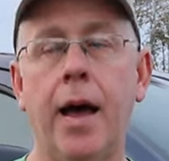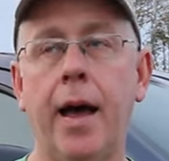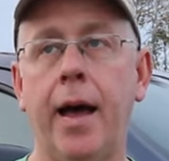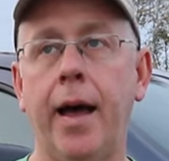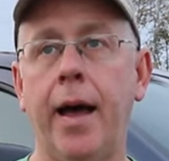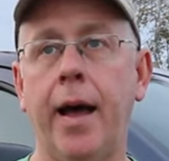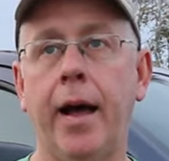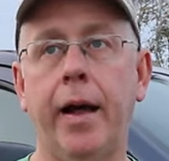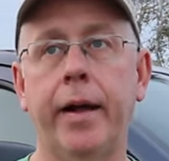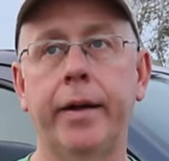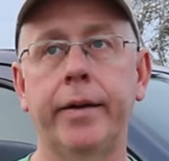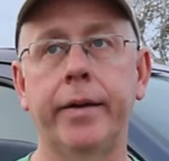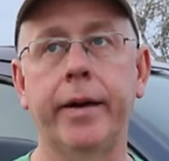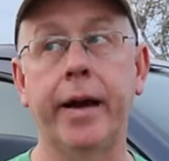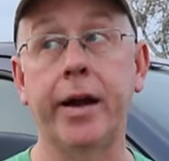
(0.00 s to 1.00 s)

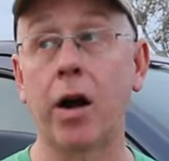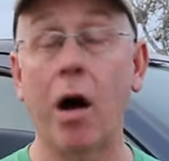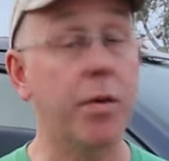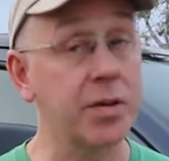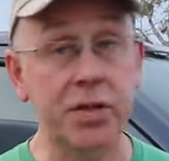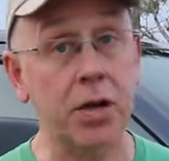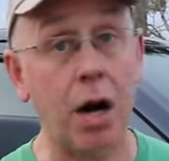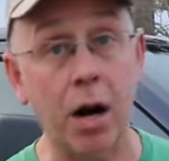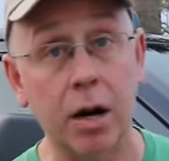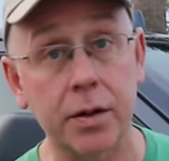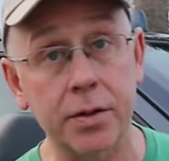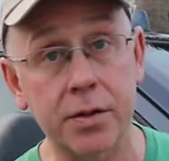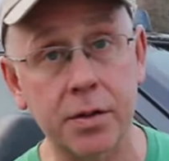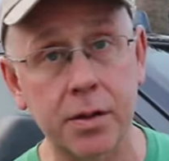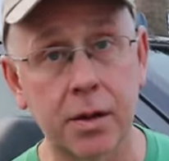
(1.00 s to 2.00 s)
And it always
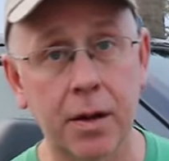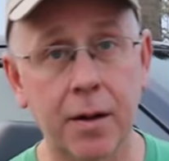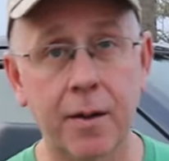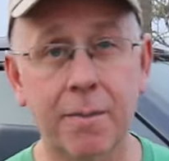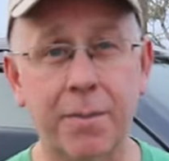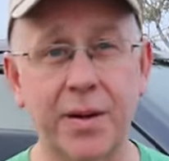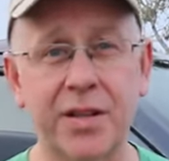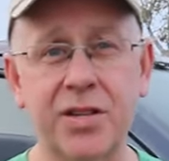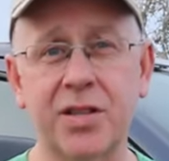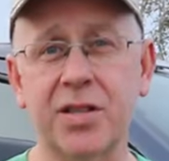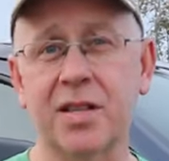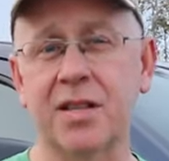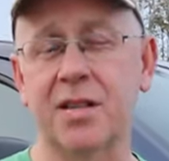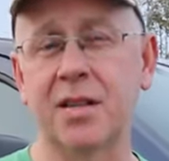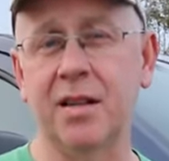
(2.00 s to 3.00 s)
starts, but it's just
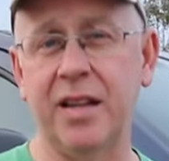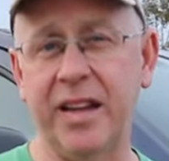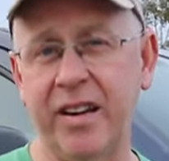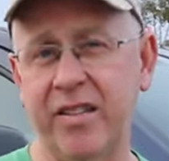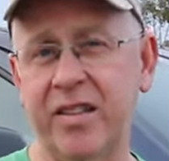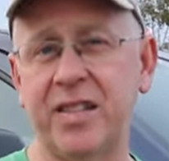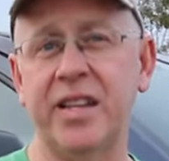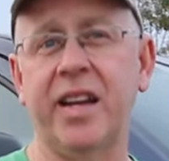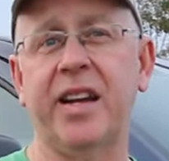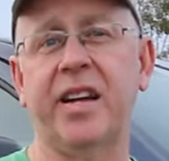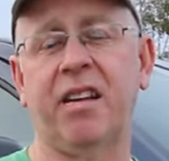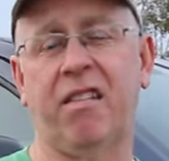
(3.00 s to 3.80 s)
this little irritating.